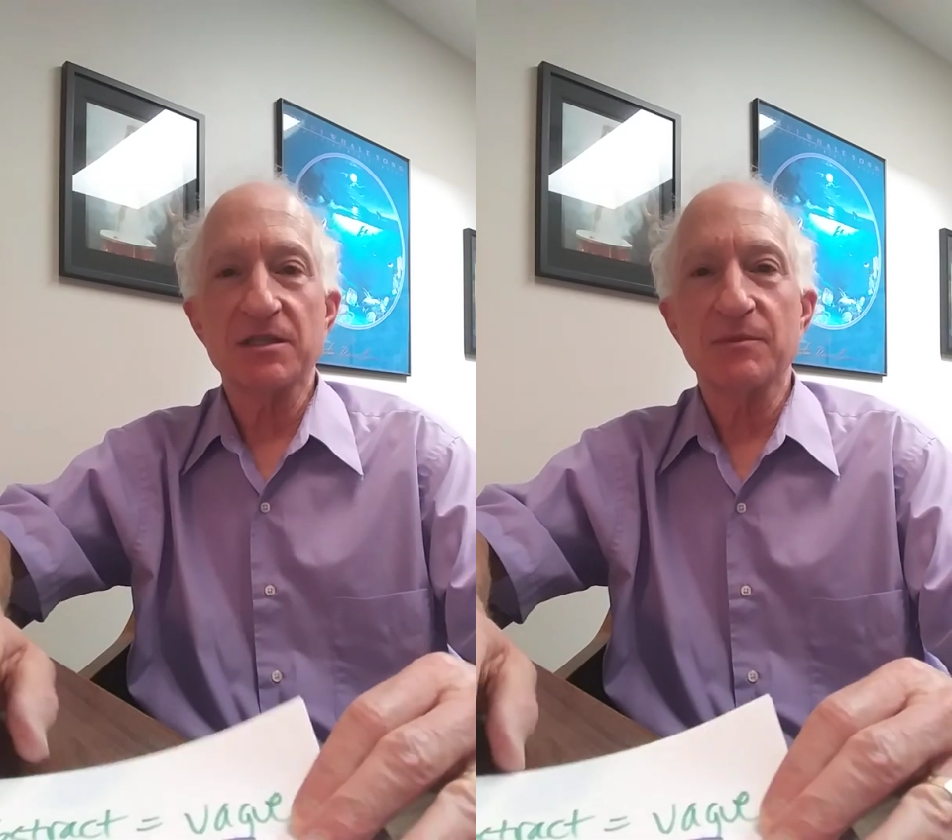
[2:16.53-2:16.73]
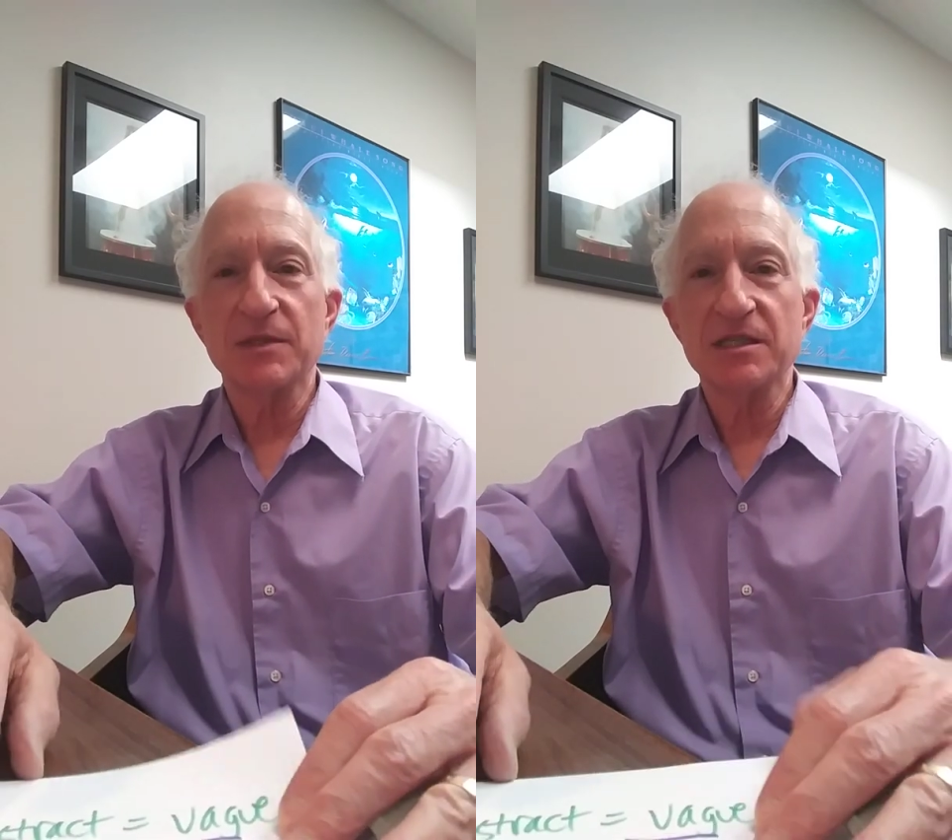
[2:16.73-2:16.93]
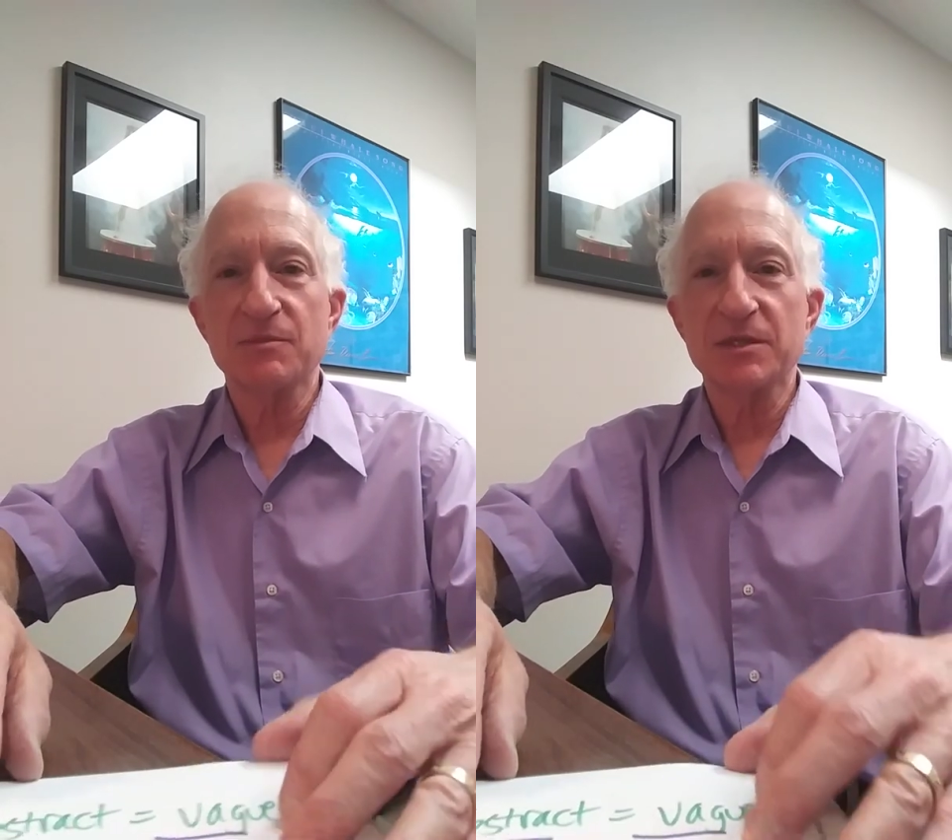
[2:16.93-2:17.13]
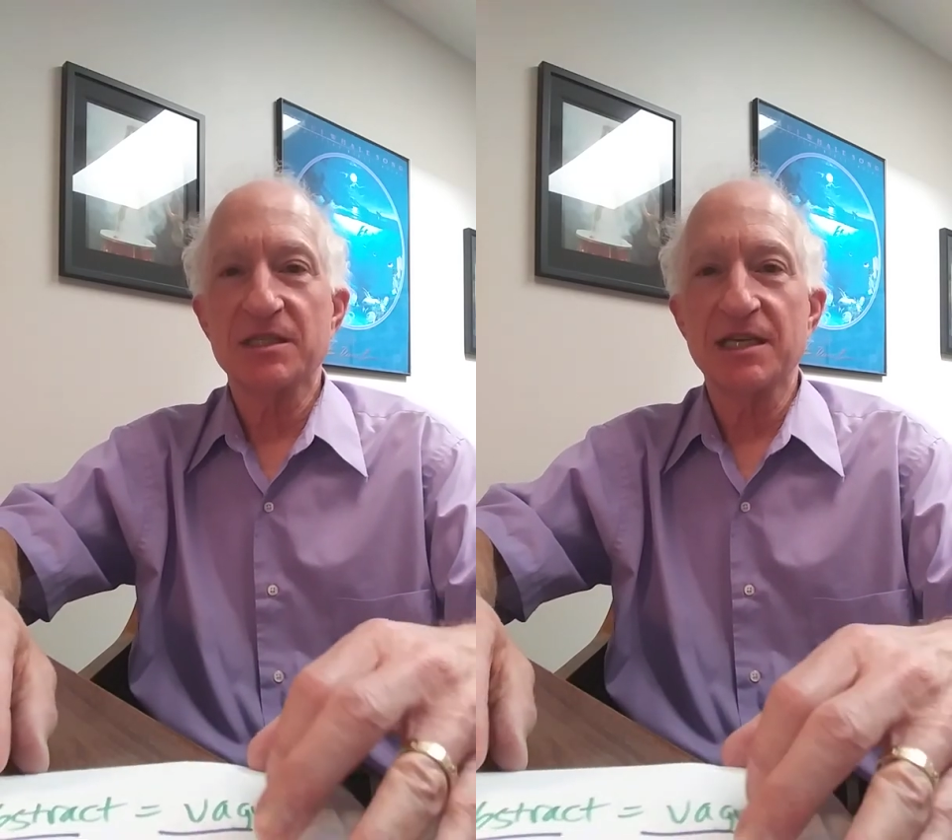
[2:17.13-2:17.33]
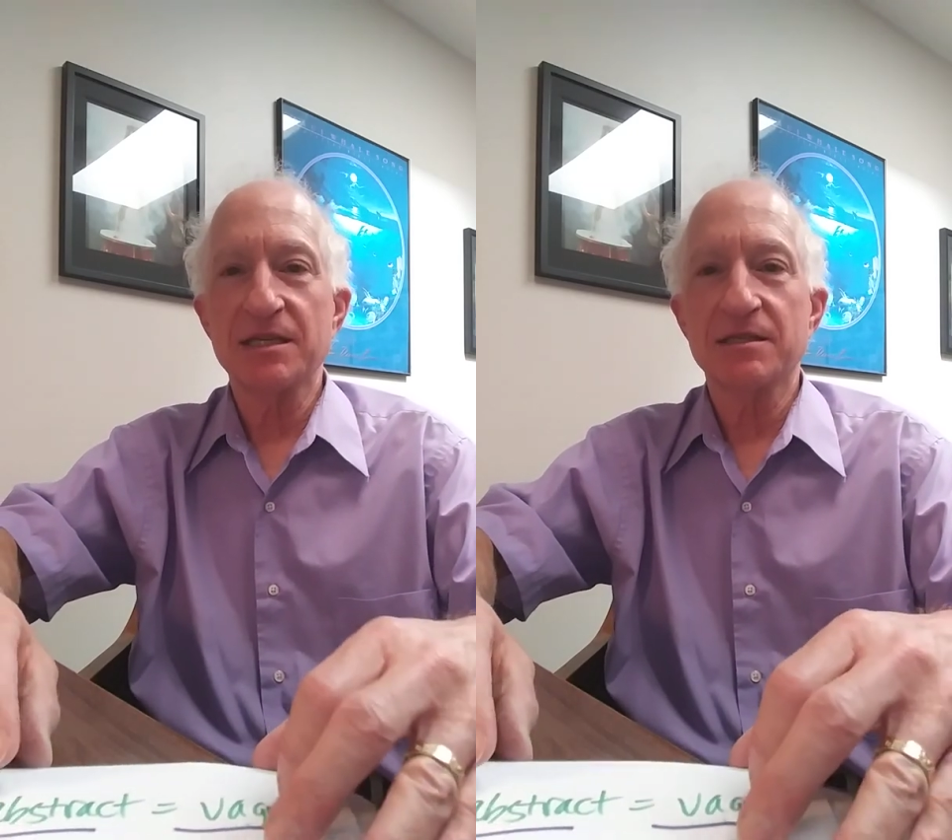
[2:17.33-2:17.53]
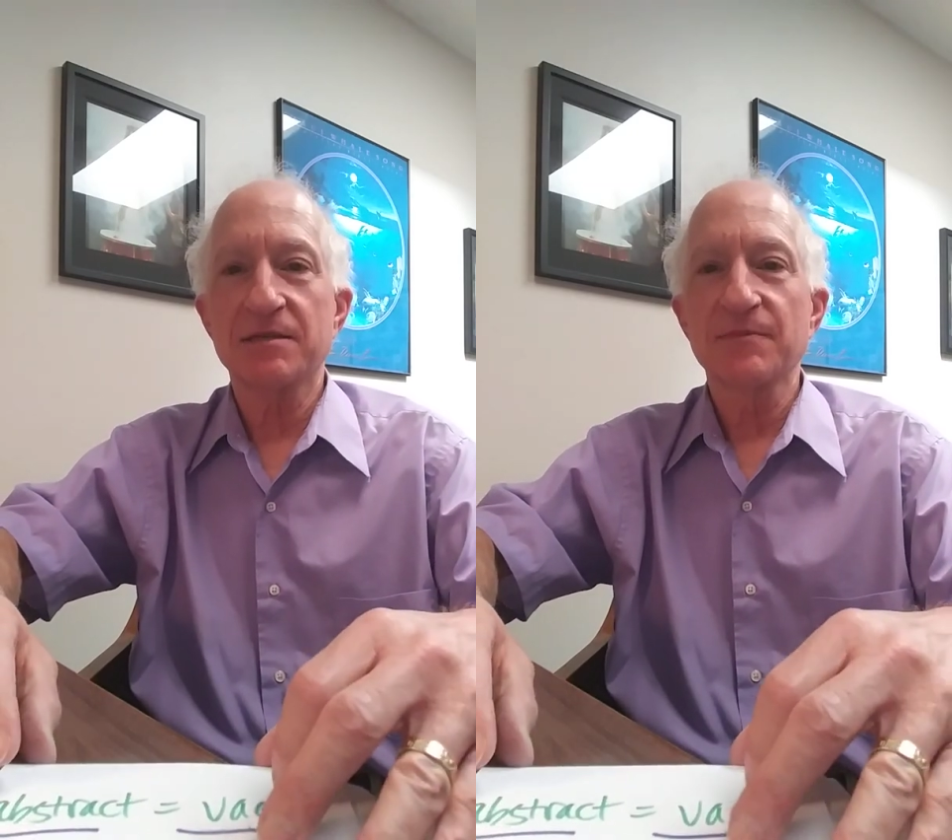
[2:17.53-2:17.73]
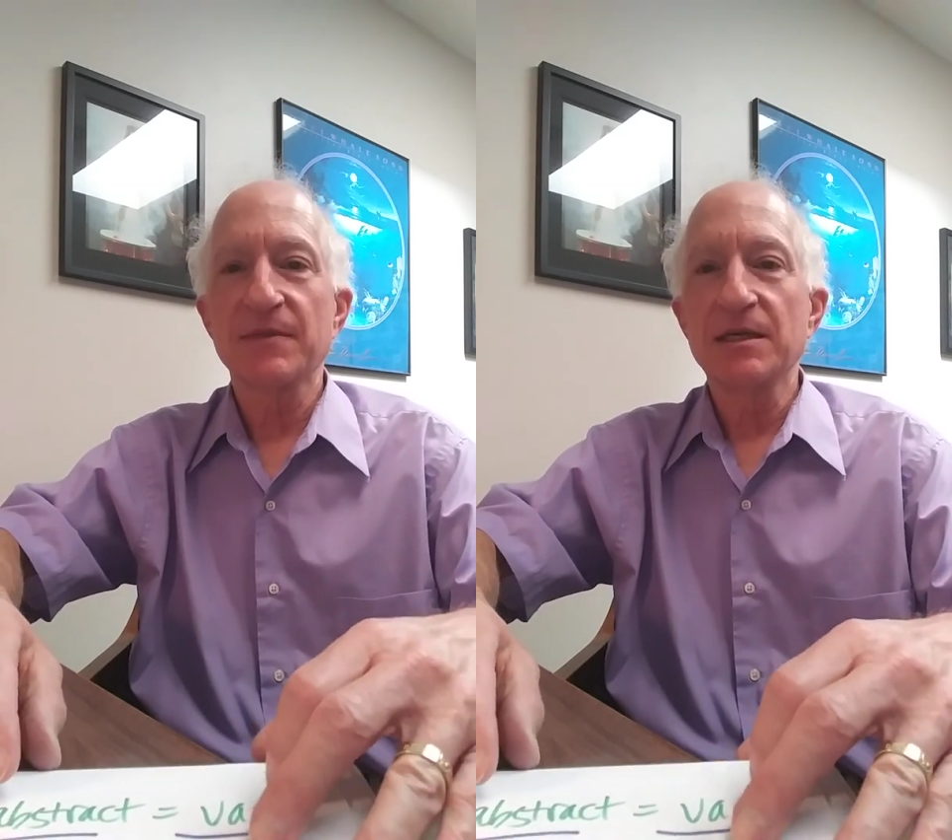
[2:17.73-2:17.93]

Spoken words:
some of these mistakes.